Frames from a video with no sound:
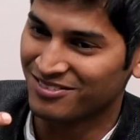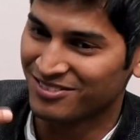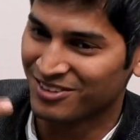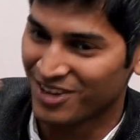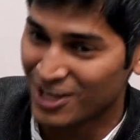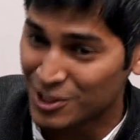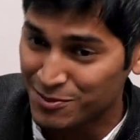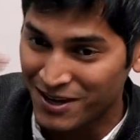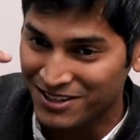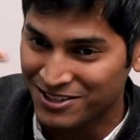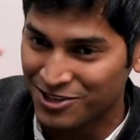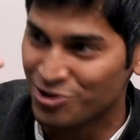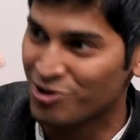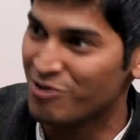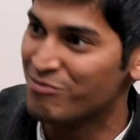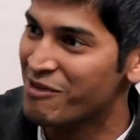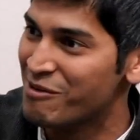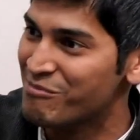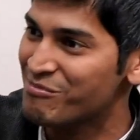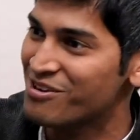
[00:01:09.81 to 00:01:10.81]
expected to
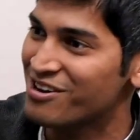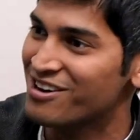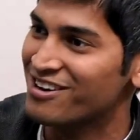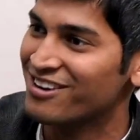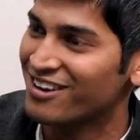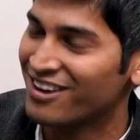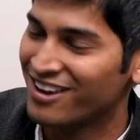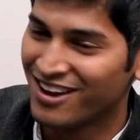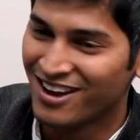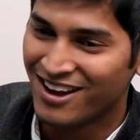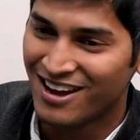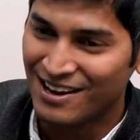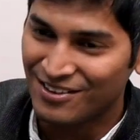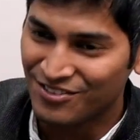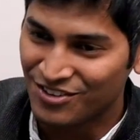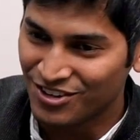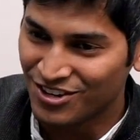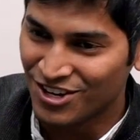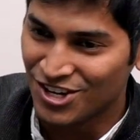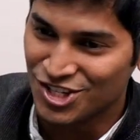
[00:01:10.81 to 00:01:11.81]
remember and
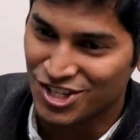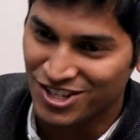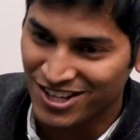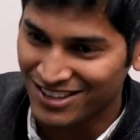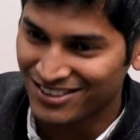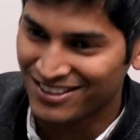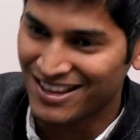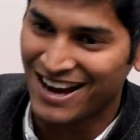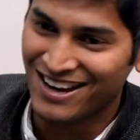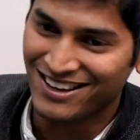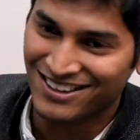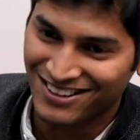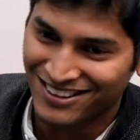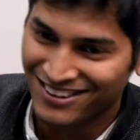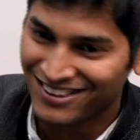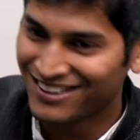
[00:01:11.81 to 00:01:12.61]
regurgitate that